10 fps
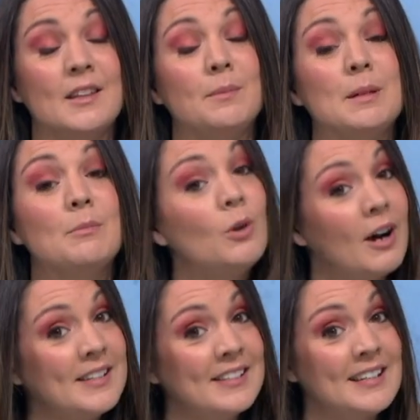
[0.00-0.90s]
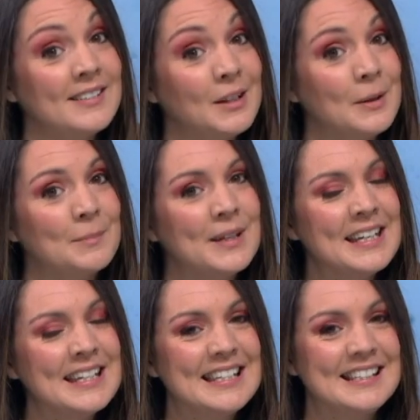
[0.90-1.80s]
and there'll be more ice days to come.
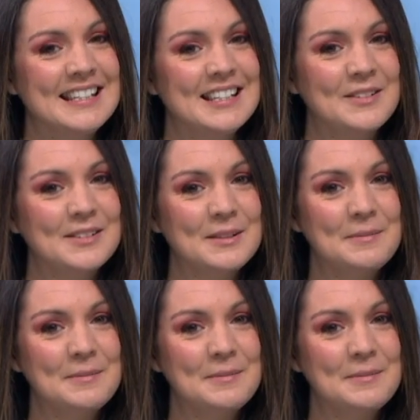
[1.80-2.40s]
Here's the details.